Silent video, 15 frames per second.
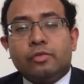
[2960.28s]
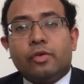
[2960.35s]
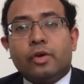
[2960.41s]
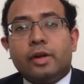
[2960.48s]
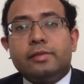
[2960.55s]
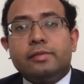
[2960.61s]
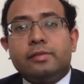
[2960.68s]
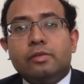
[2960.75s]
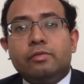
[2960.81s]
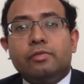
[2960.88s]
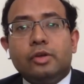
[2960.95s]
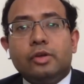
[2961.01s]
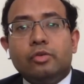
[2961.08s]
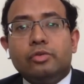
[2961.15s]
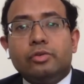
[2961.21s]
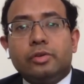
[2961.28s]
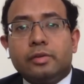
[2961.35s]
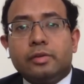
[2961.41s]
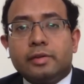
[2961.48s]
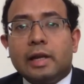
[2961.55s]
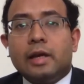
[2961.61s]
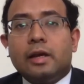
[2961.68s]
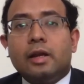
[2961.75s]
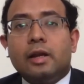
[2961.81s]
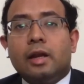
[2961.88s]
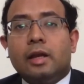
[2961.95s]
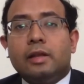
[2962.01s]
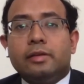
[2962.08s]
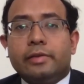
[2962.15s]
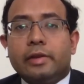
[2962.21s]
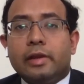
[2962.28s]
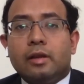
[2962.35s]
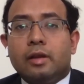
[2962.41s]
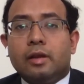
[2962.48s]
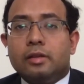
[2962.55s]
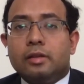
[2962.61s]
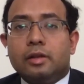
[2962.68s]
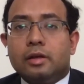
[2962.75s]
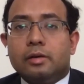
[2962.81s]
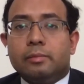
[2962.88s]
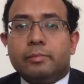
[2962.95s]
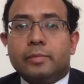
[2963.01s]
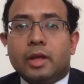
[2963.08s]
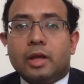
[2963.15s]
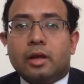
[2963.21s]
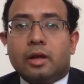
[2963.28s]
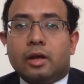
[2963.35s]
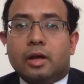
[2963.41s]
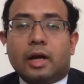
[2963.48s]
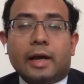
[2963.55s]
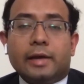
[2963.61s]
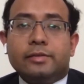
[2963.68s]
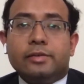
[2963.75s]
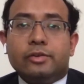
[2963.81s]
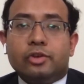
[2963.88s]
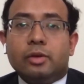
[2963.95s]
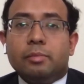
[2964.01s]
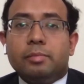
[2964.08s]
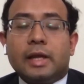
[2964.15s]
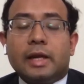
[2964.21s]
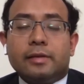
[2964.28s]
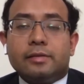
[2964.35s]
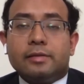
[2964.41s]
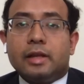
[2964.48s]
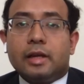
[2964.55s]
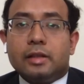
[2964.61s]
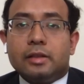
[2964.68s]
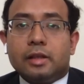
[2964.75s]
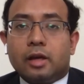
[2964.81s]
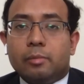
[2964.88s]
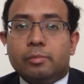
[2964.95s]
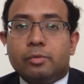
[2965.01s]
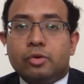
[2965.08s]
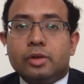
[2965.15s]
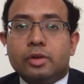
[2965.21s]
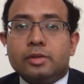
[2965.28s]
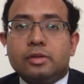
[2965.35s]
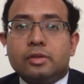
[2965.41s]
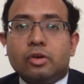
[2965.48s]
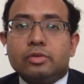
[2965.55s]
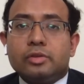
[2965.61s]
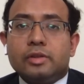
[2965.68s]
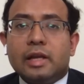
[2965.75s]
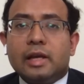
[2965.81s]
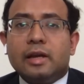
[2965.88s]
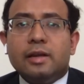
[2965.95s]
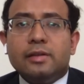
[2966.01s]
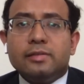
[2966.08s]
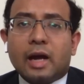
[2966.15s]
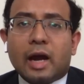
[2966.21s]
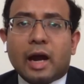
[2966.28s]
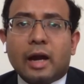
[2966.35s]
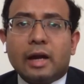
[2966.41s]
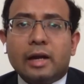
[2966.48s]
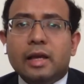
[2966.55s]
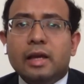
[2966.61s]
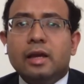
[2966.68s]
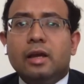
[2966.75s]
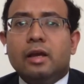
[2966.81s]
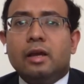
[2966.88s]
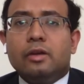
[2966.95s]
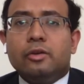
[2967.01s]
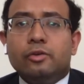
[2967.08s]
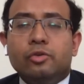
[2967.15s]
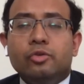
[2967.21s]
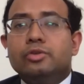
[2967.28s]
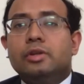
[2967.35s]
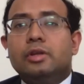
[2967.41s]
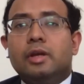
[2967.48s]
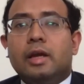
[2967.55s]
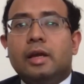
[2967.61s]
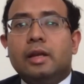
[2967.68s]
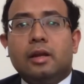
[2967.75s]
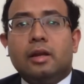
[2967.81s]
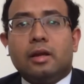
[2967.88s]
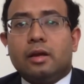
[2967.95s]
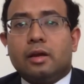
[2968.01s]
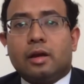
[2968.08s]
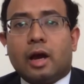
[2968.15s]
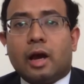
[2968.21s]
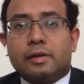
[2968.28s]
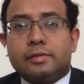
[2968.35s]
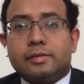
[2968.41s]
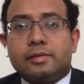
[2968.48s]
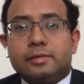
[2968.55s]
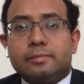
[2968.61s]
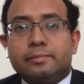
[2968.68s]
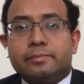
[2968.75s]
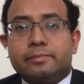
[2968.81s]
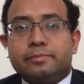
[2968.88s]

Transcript: So, for instance, we use silicon in the in the uh, IC chip that is there in the computers. Now, silicon is hardly used in cars.